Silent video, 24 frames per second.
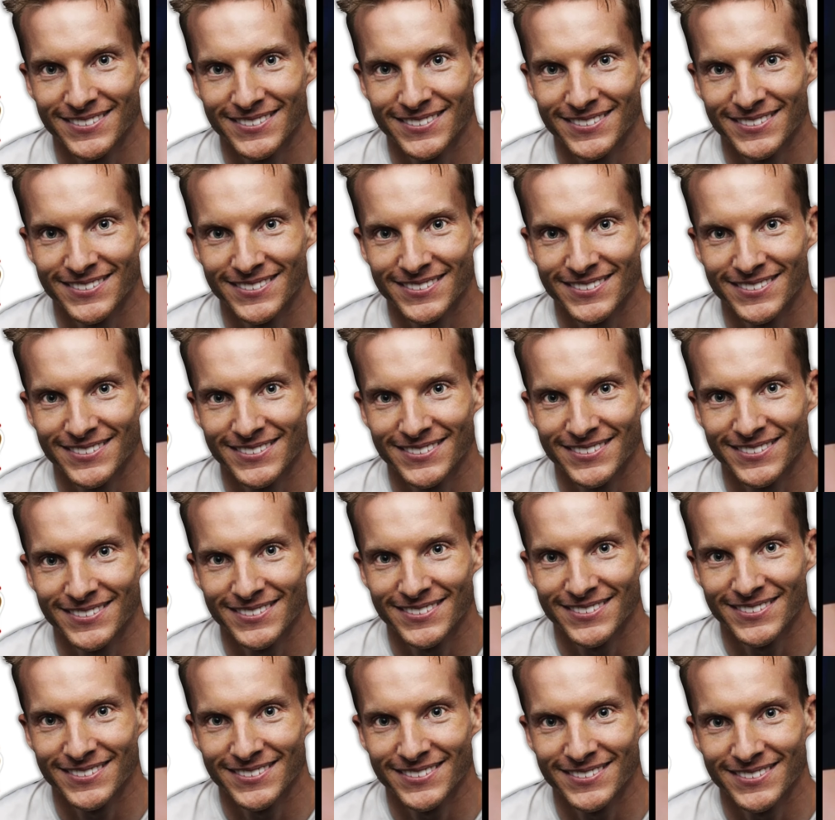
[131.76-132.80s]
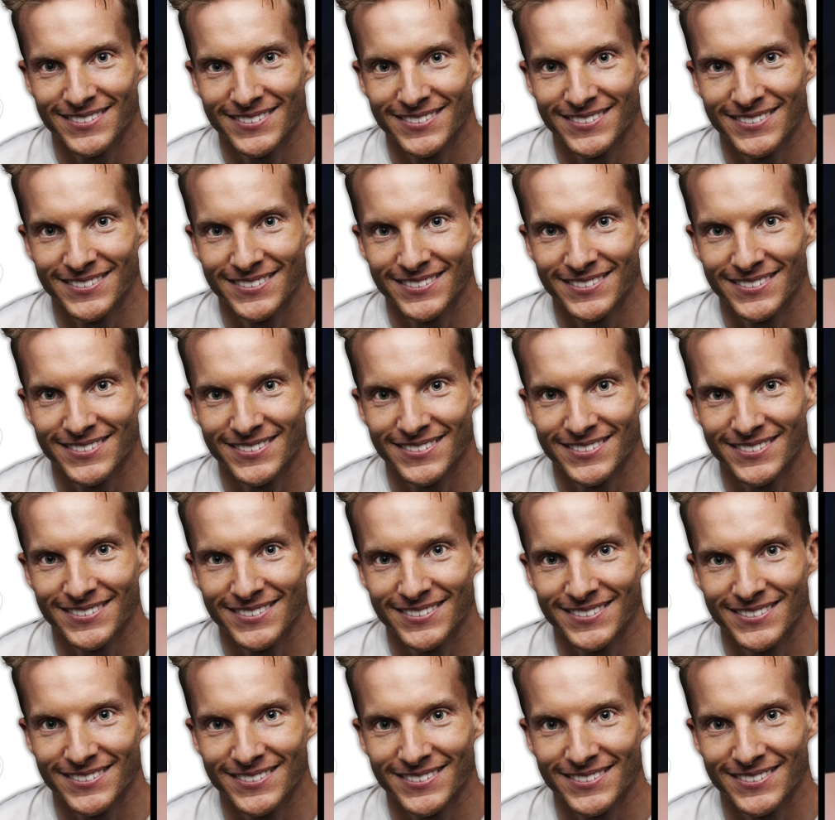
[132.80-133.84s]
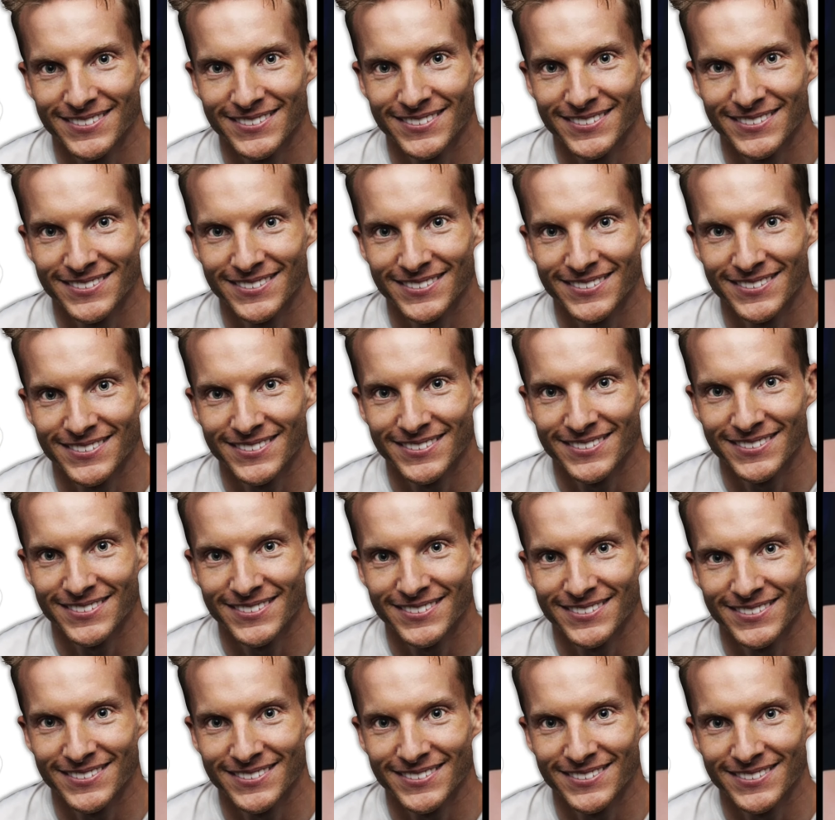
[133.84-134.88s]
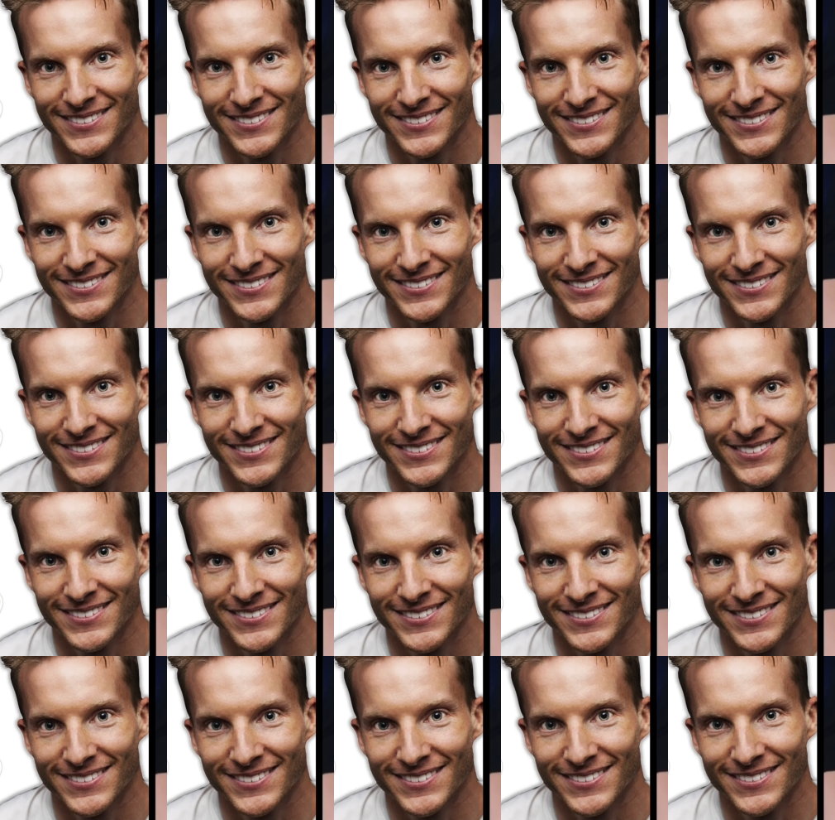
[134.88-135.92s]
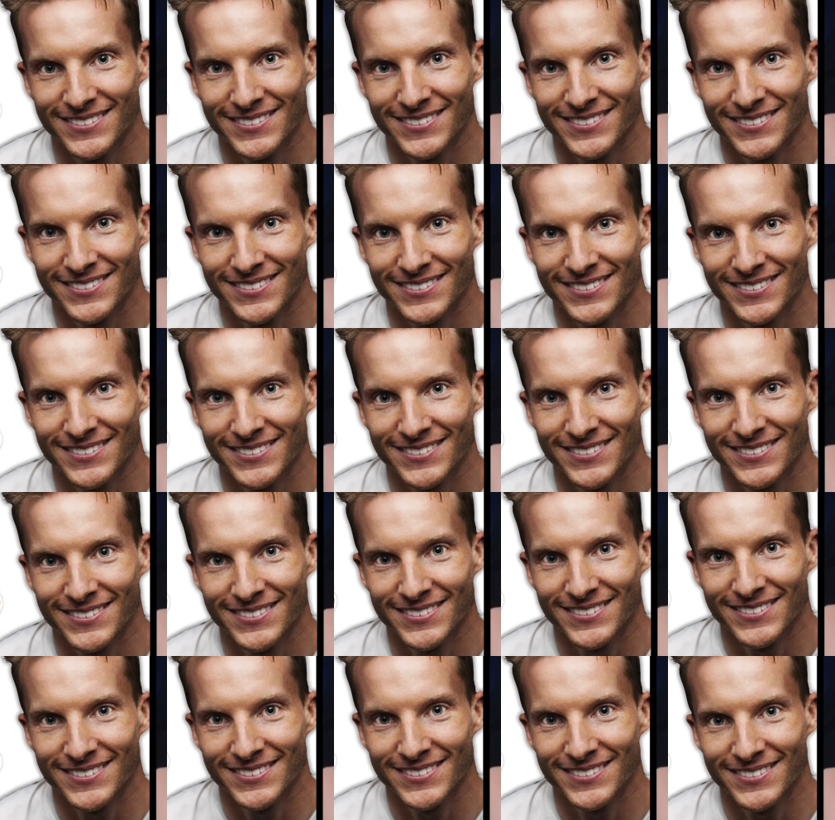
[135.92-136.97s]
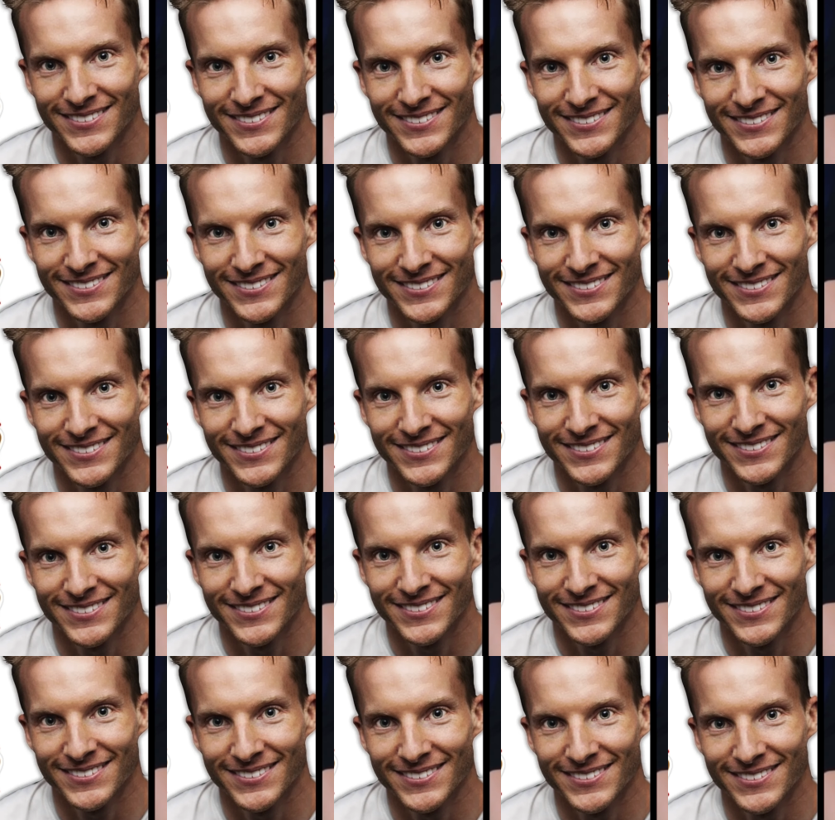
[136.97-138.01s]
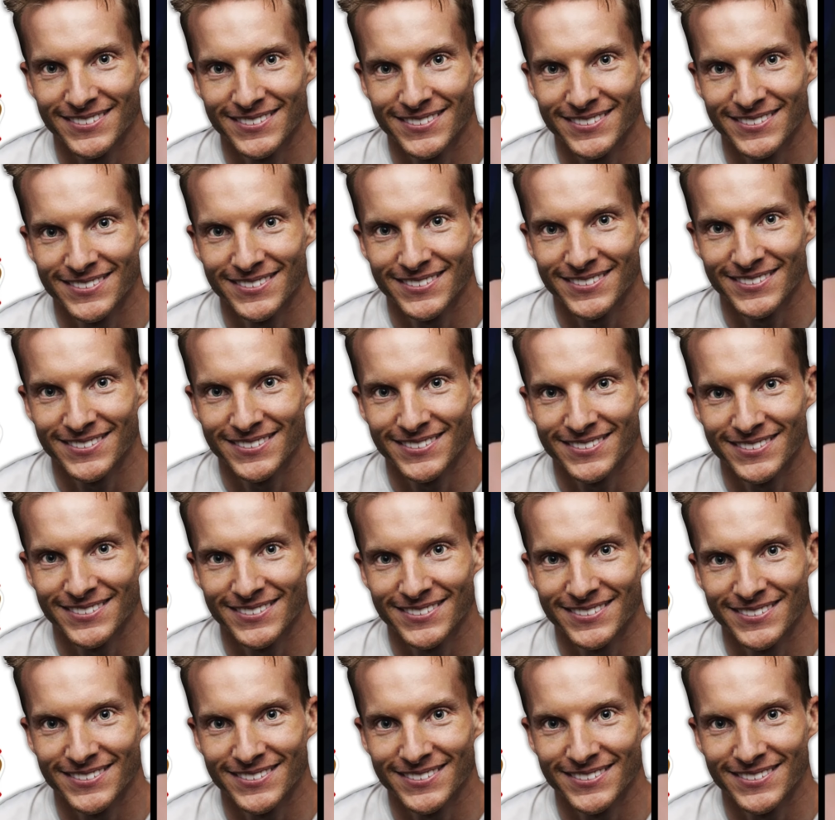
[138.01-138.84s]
(not speaking)